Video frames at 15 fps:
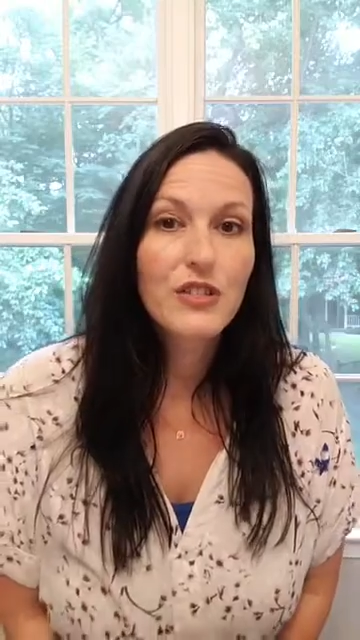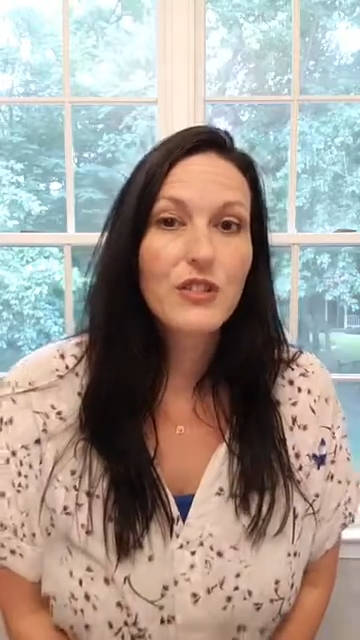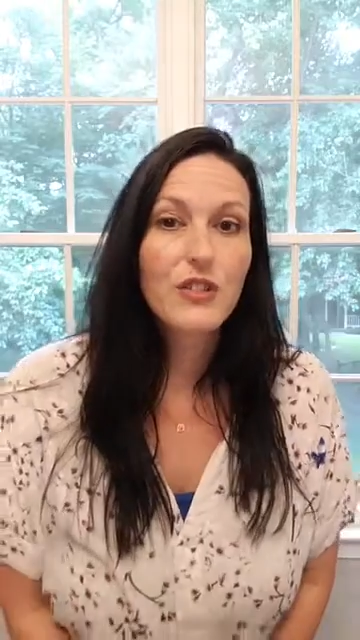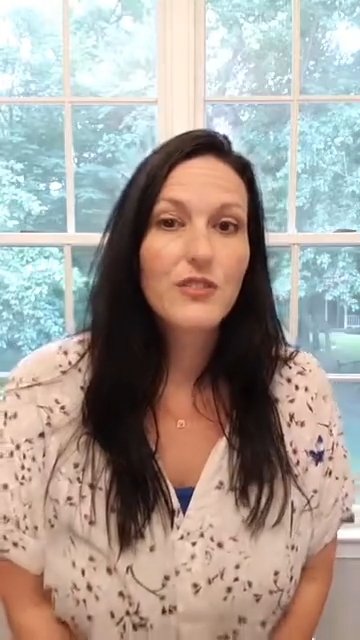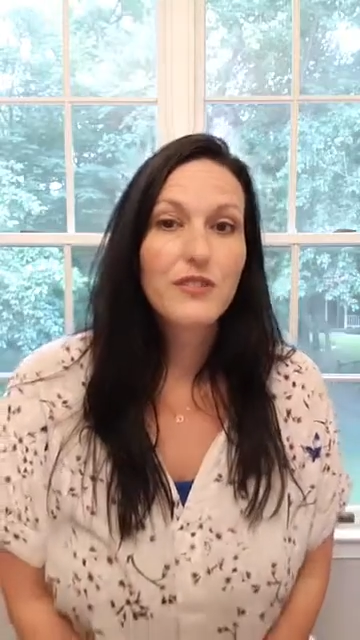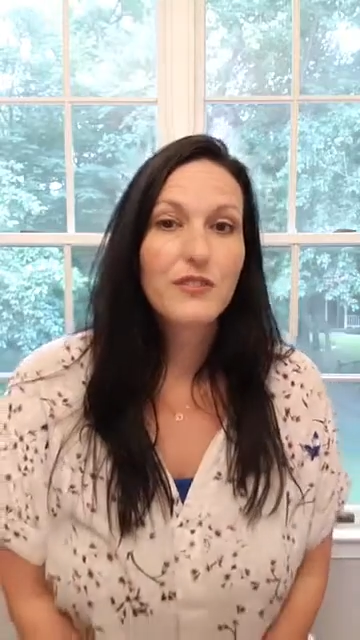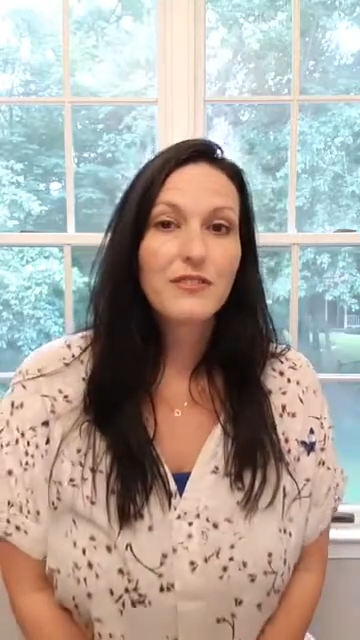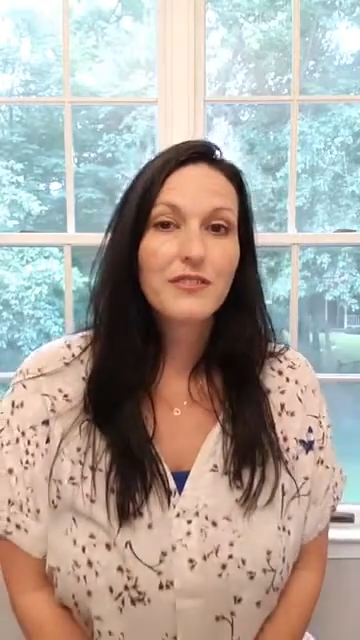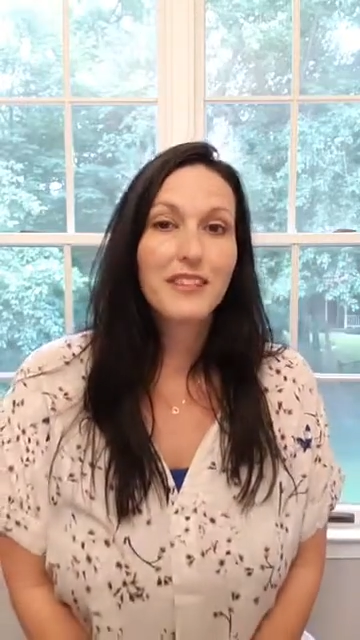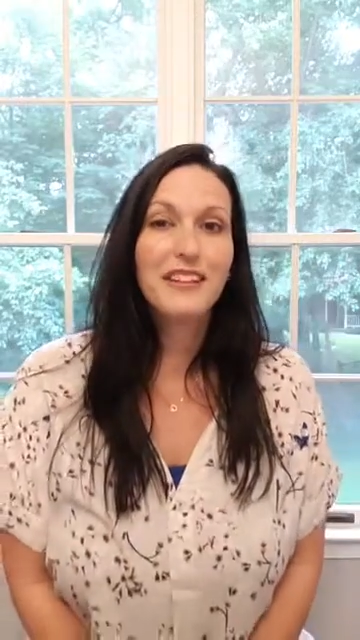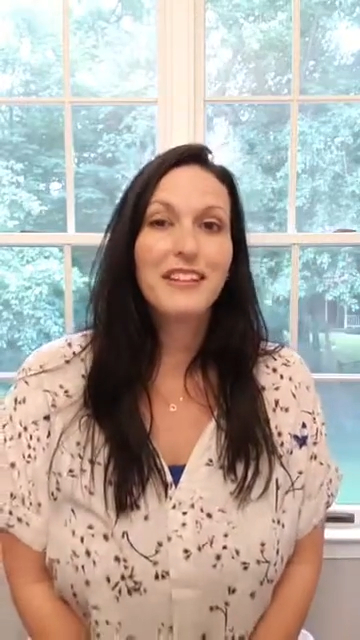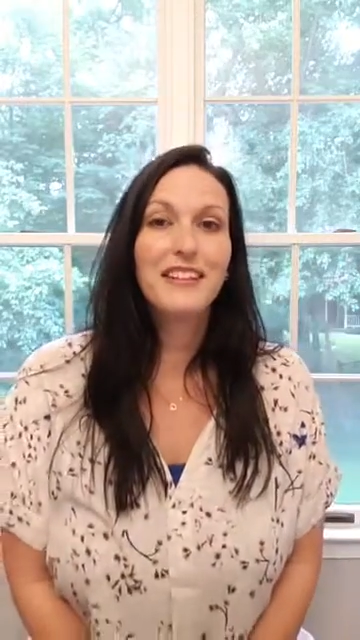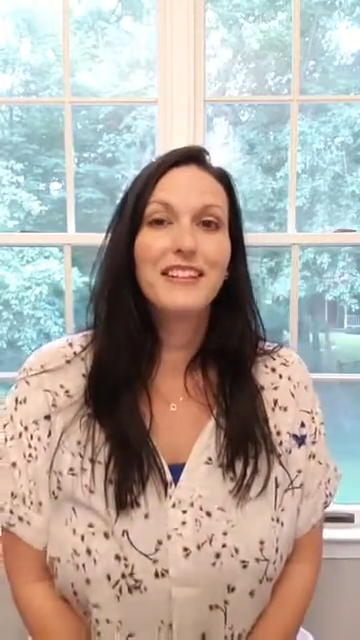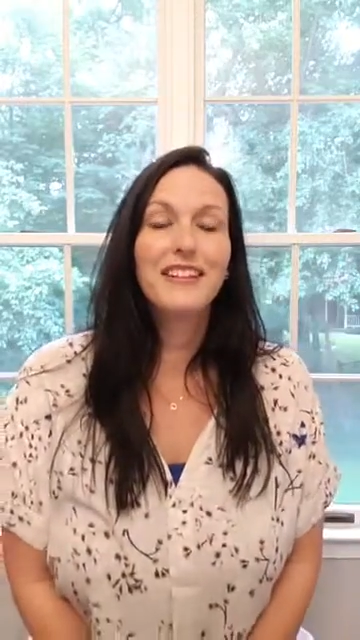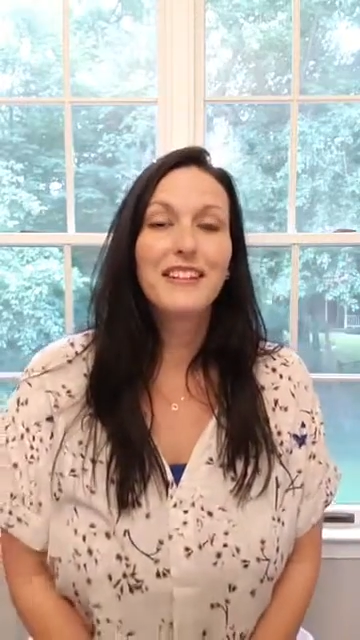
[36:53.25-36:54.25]
you?
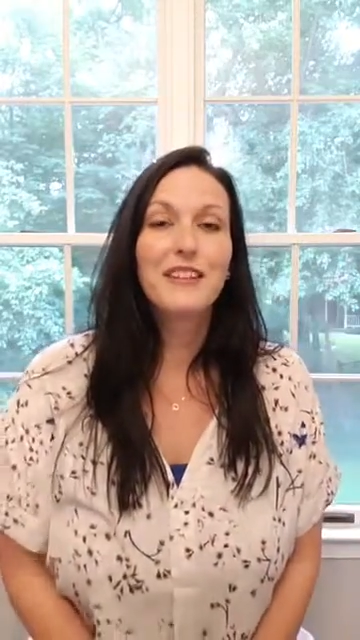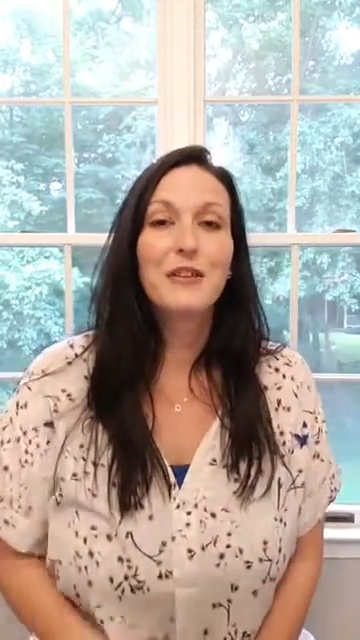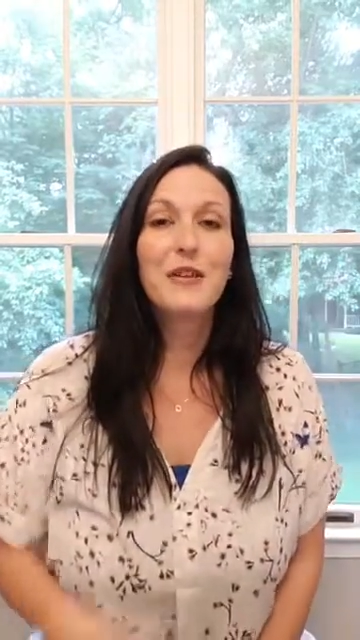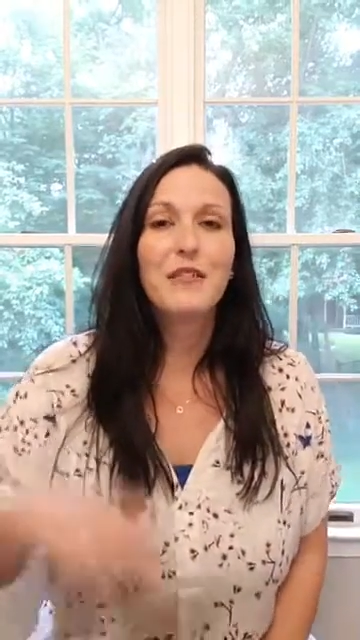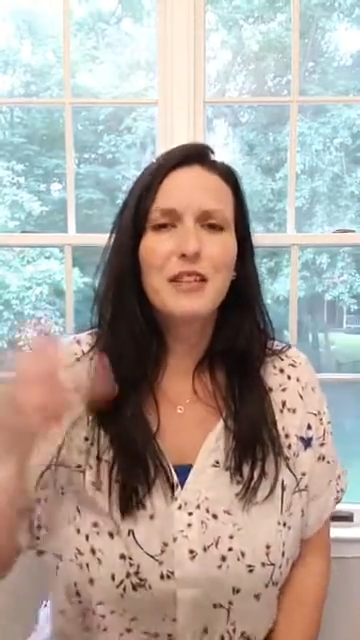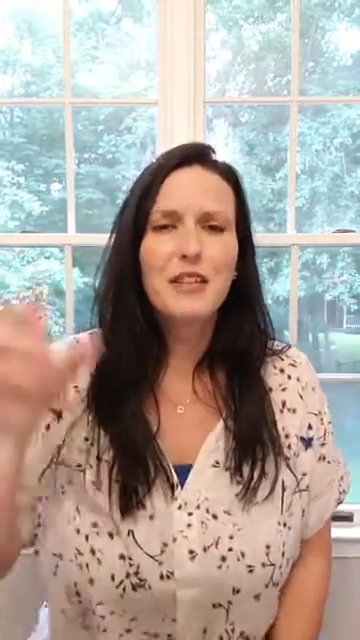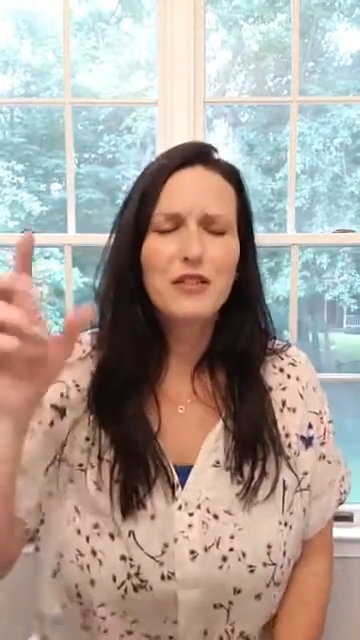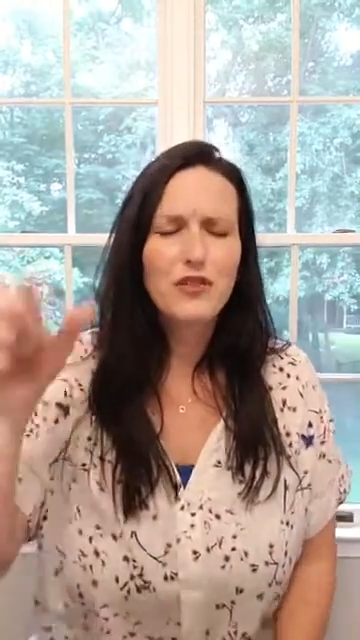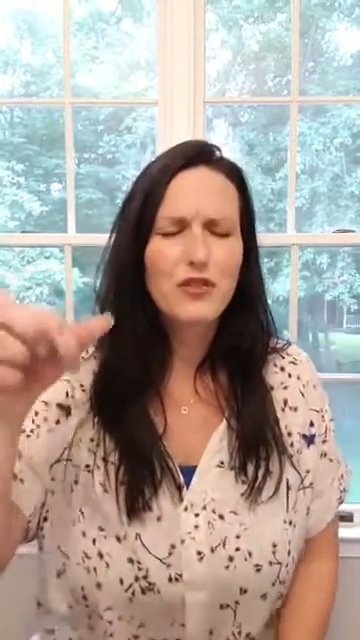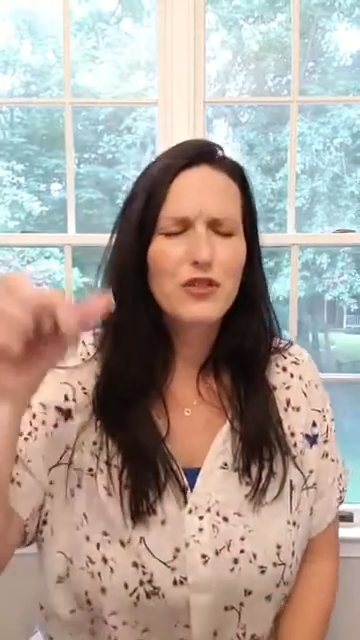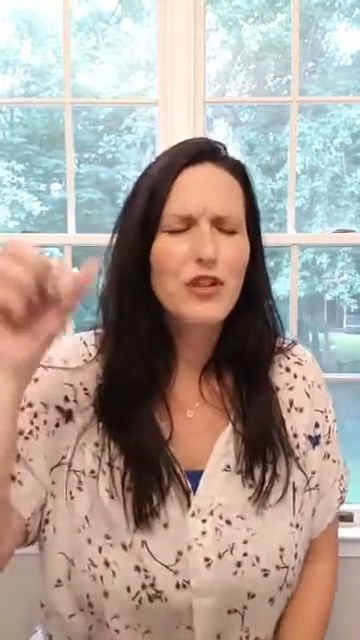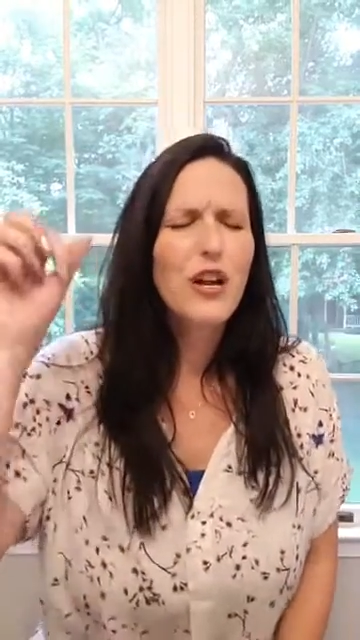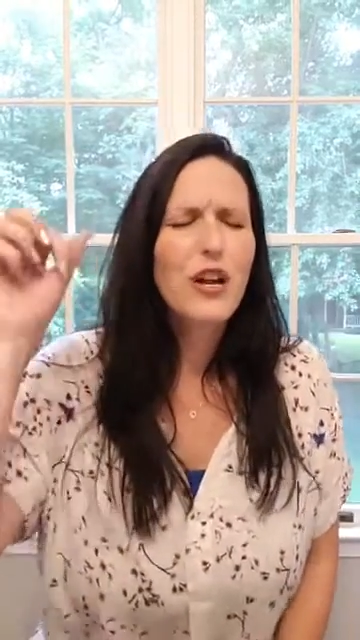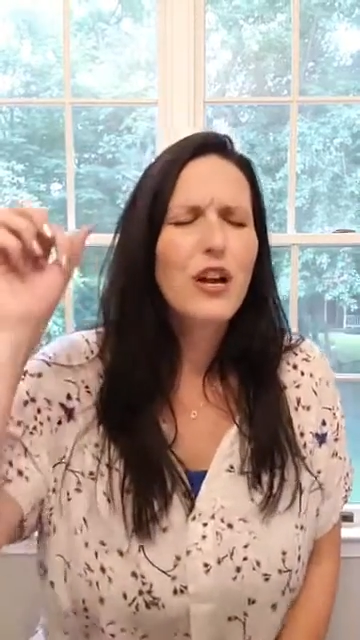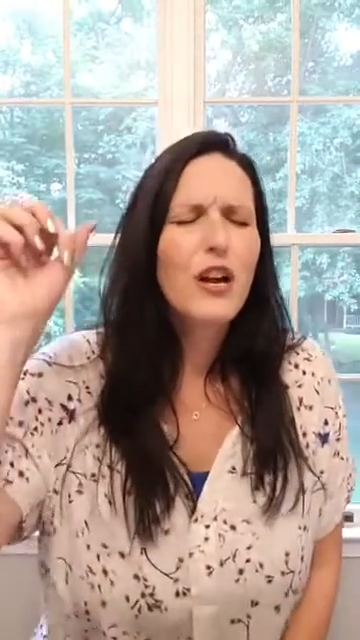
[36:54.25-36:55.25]
You have angels.